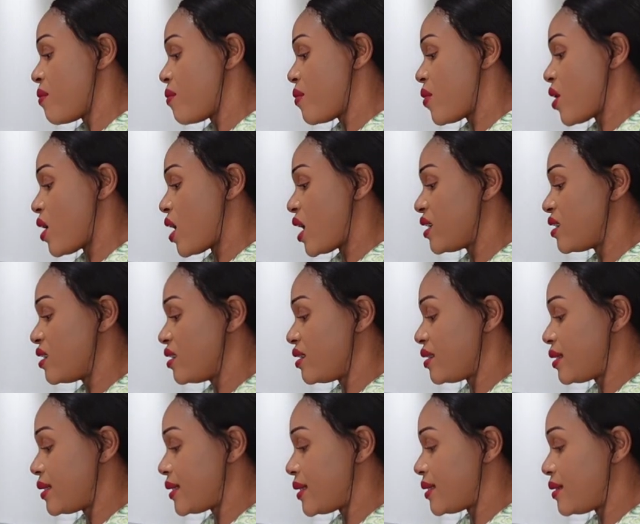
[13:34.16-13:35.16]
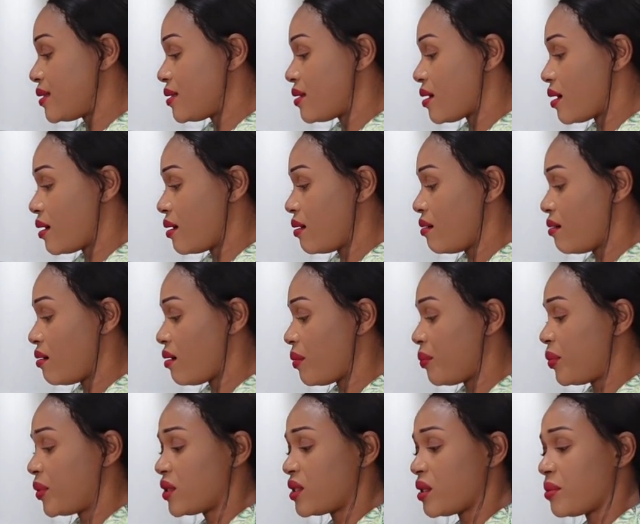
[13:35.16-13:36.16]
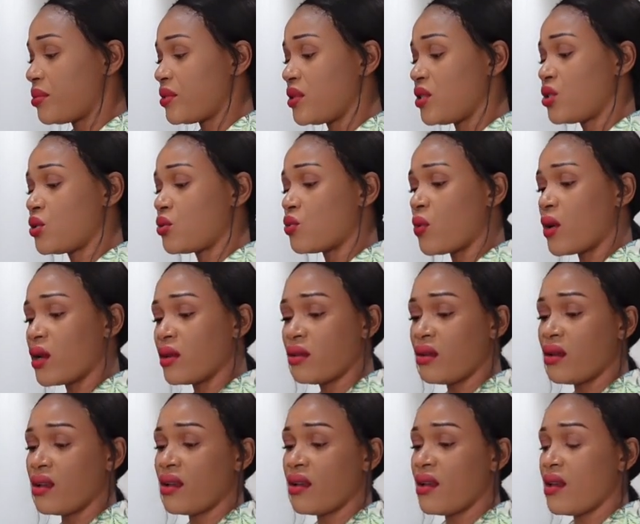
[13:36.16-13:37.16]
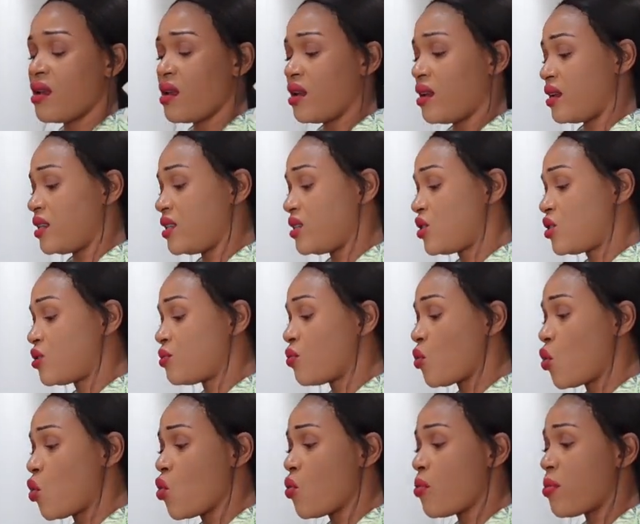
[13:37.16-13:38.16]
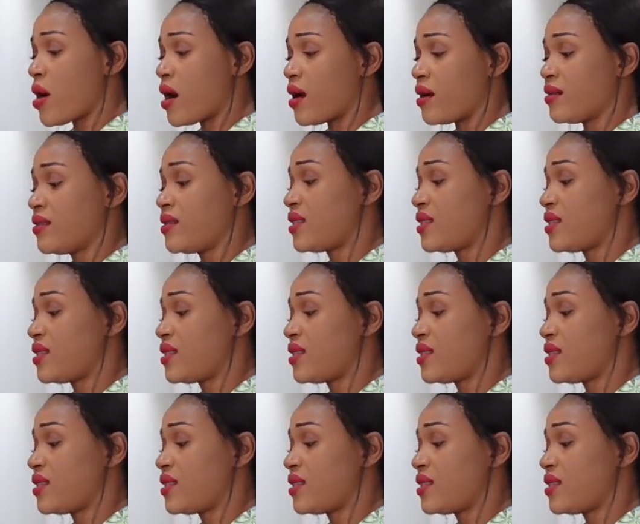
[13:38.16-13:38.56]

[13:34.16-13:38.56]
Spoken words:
but I didn't see that. I picked up this one, it's small but